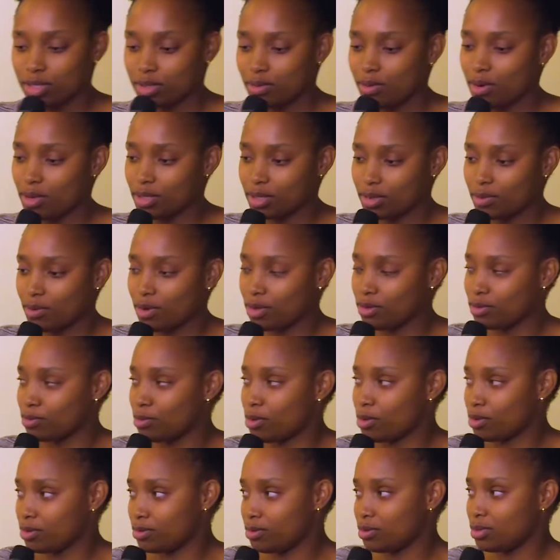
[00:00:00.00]

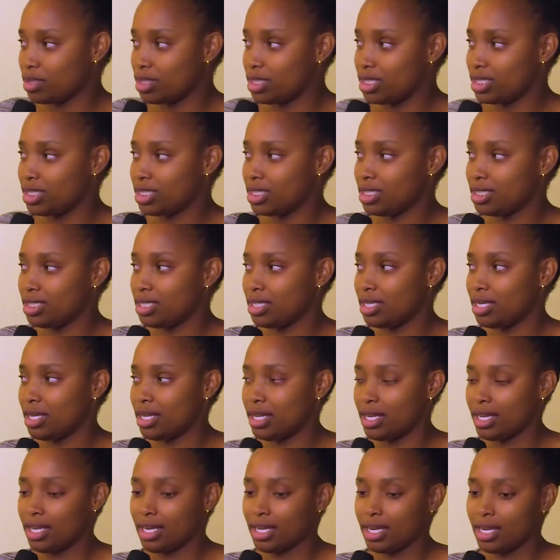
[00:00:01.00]
food
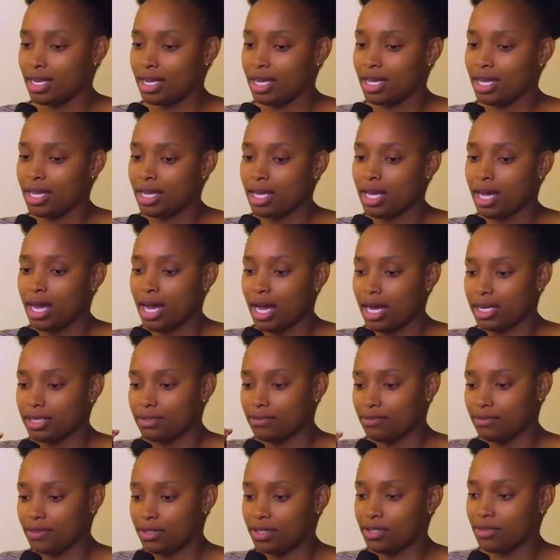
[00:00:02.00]

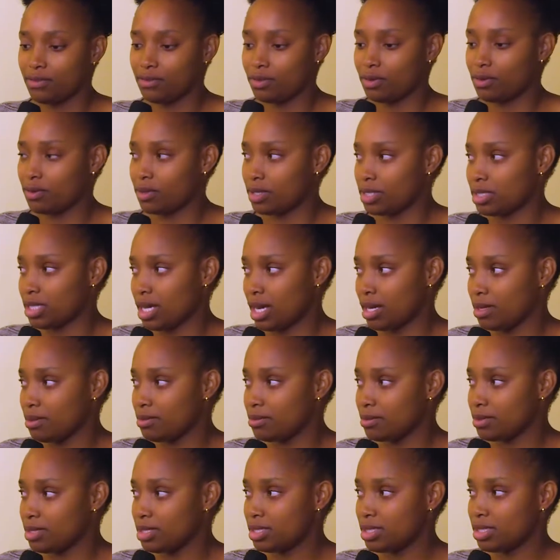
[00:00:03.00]
at very frequent
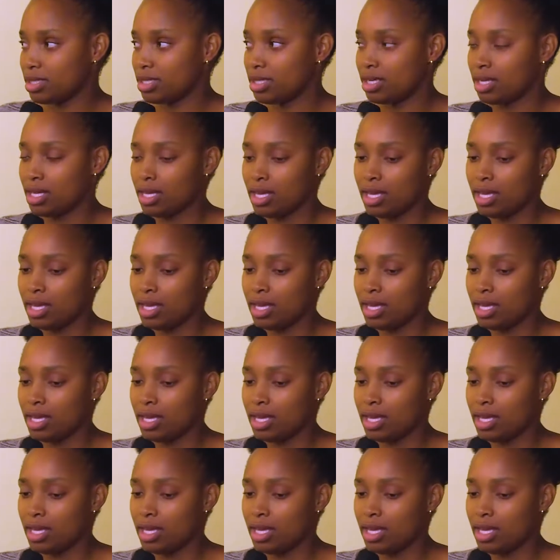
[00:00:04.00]
times,